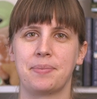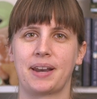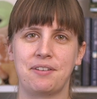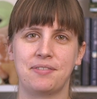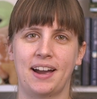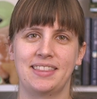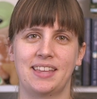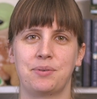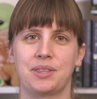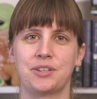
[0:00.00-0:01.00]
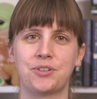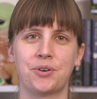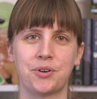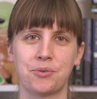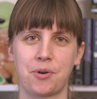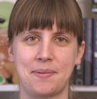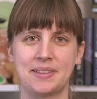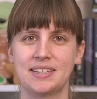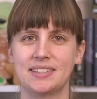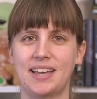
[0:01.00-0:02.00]
but I find that with historical
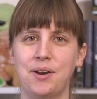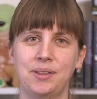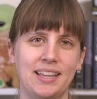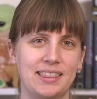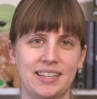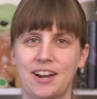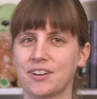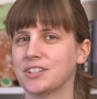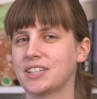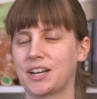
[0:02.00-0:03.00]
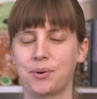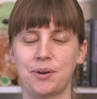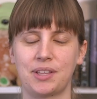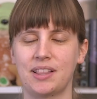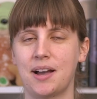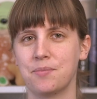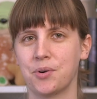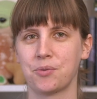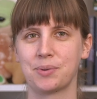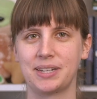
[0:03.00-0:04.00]
romances, I would let the characters get away with a lot
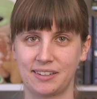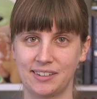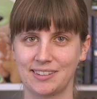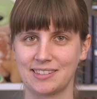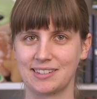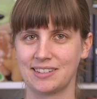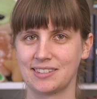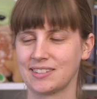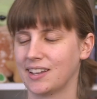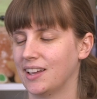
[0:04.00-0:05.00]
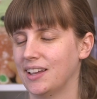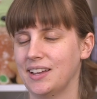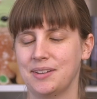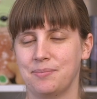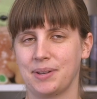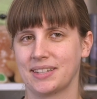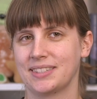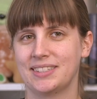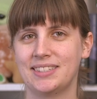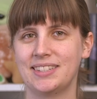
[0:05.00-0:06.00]
more ridiculousness because
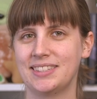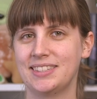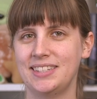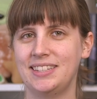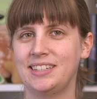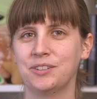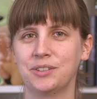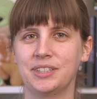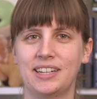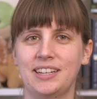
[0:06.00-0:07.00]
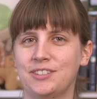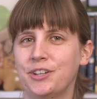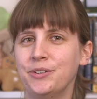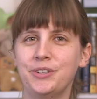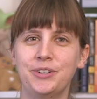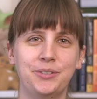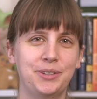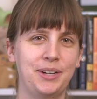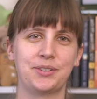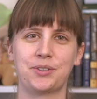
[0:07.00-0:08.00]
it's the ye olden days. Who knew
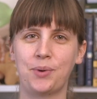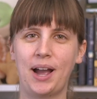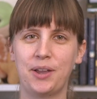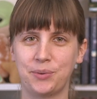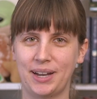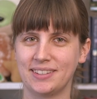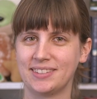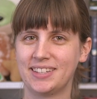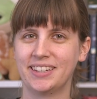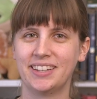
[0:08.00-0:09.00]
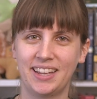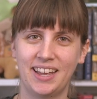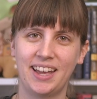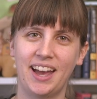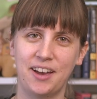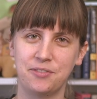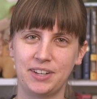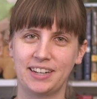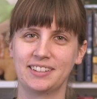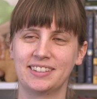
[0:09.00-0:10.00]
it was the Wild West of
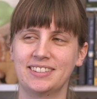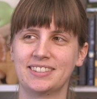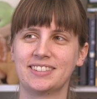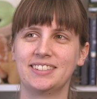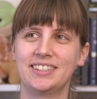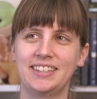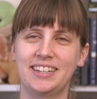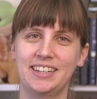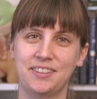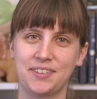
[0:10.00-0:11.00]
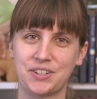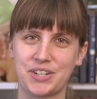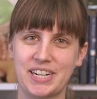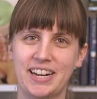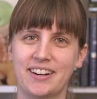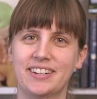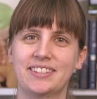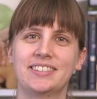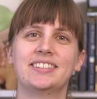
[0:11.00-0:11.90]
England in the Victorian era?